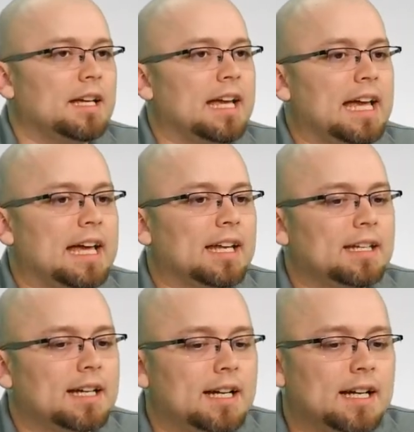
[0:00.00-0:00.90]
and
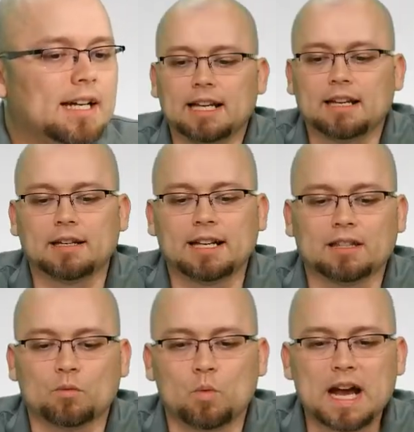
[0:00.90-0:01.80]

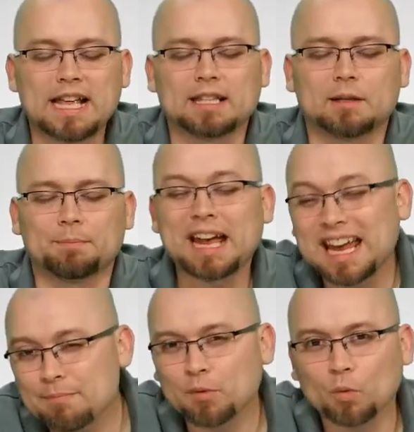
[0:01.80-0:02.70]
the way that the
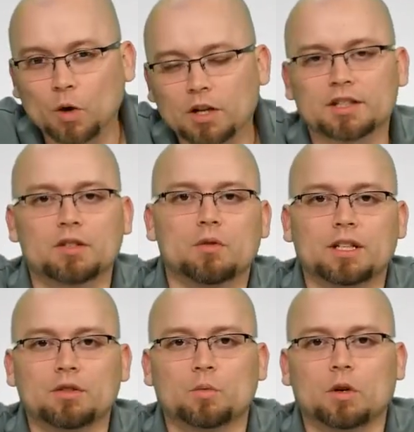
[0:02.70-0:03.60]
paperwork is
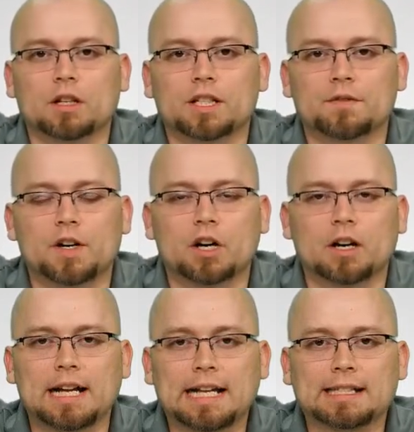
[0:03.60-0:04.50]
going to work as far
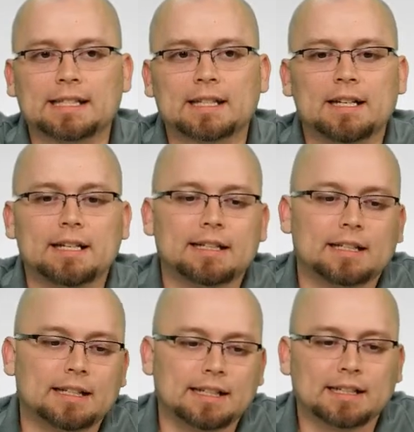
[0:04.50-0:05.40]
as
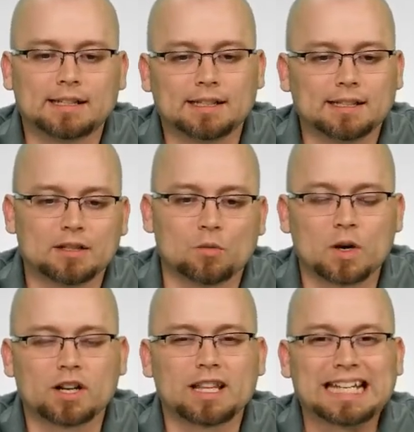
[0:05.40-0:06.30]
you know,
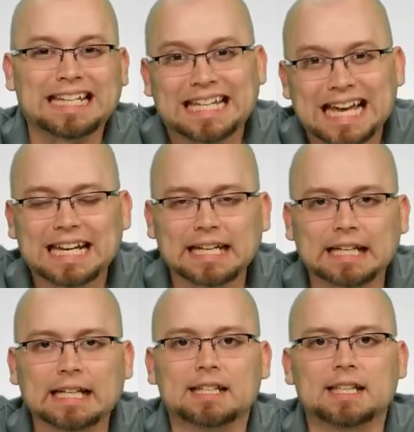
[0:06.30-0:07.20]
what are they
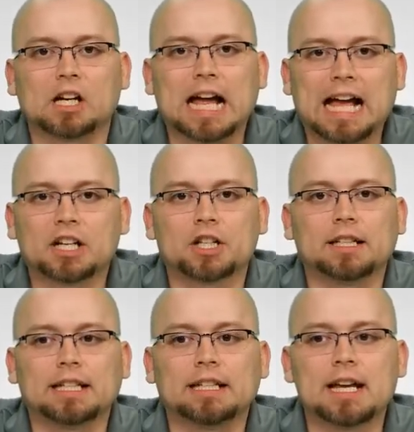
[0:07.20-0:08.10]
getting is they're
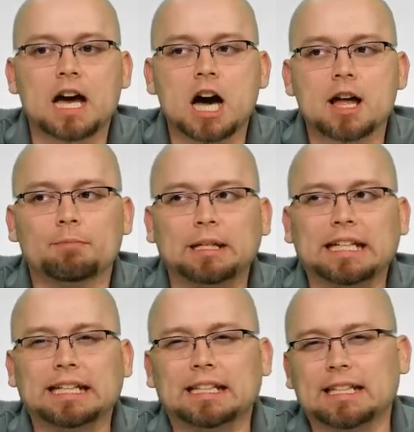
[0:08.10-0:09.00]
actually not
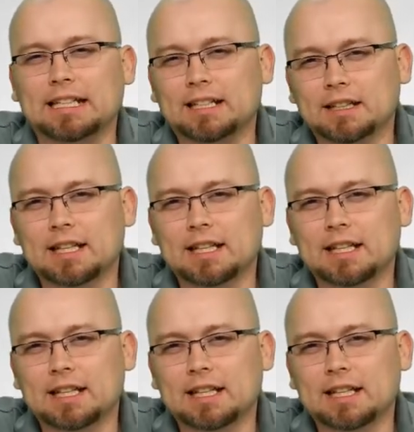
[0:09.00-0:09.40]
being deeded the